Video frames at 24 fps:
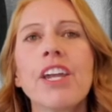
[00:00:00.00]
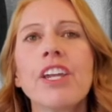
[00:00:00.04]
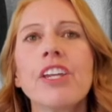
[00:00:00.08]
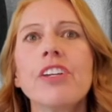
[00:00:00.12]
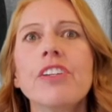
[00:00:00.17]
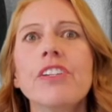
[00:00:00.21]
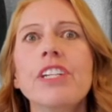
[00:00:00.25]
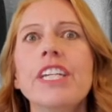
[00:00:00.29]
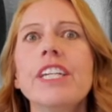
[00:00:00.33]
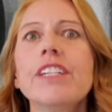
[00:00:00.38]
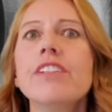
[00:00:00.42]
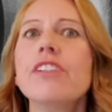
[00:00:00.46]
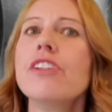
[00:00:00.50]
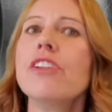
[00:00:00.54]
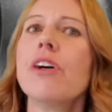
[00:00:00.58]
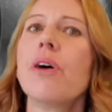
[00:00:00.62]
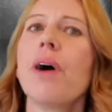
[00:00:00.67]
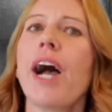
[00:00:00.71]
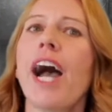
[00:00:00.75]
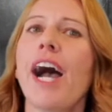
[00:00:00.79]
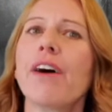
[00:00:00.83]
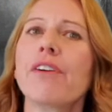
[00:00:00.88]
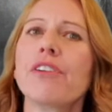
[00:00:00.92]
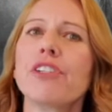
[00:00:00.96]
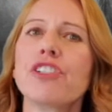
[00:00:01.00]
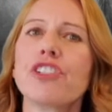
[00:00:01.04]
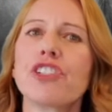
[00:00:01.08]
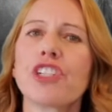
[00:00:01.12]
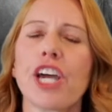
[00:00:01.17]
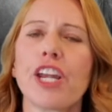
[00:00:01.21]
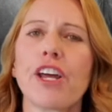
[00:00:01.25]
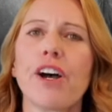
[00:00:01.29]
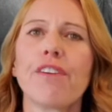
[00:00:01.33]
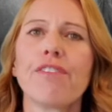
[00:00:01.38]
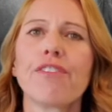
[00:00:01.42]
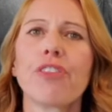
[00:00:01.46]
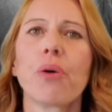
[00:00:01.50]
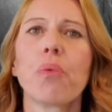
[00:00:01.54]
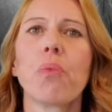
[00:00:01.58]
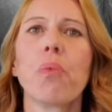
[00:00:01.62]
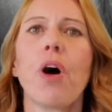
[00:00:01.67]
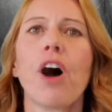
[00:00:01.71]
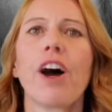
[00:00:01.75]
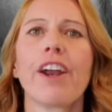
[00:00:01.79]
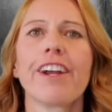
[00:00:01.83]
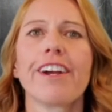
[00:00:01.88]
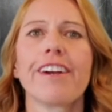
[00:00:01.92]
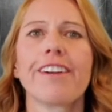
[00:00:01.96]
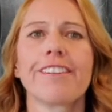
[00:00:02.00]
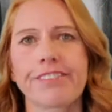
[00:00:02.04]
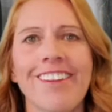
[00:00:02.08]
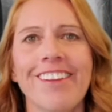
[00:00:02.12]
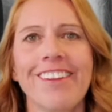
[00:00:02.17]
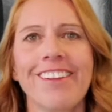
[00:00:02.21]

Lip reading: you need to know how to shut off the water.